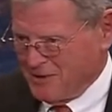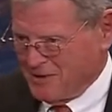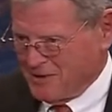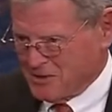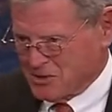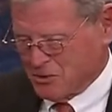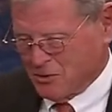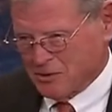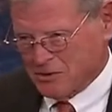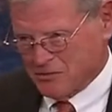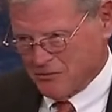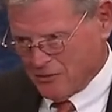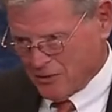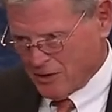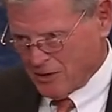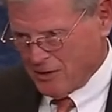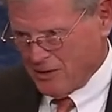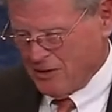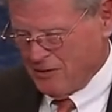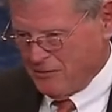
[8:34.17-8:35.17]
So it's
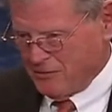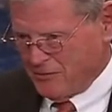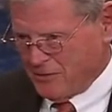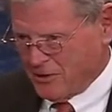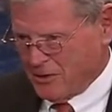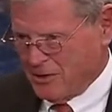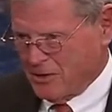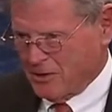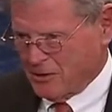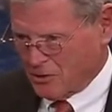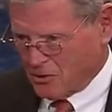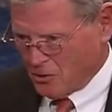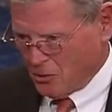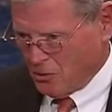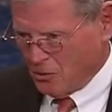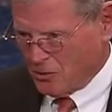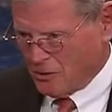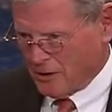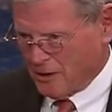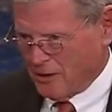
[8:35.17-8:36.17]
very, very
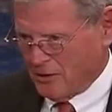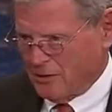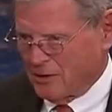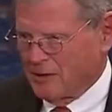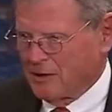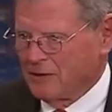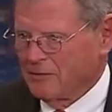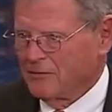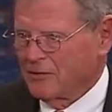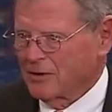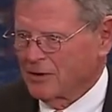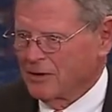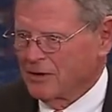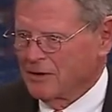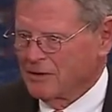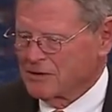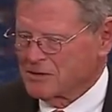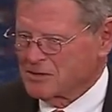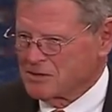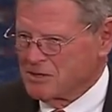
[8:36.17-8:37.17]
cold out, very
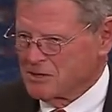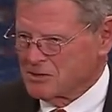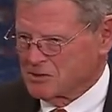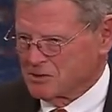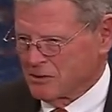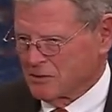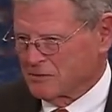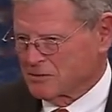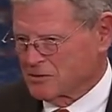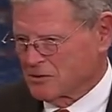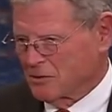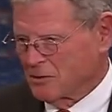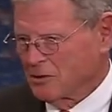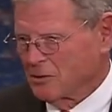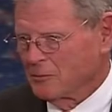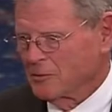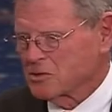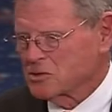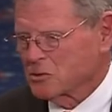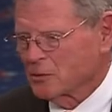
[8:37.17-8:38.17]
unseasonal. So here,
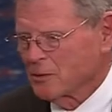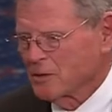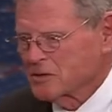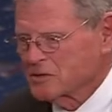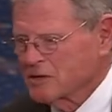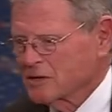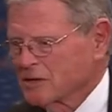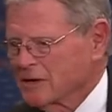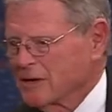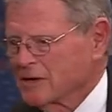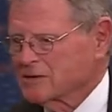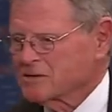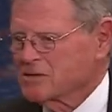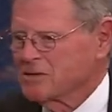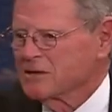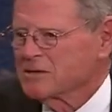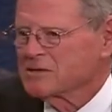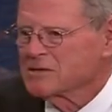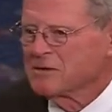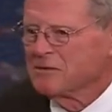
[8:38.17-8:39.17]
Mr. President, catch
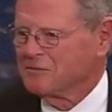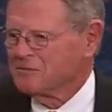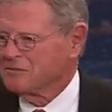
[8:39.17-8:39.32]
this.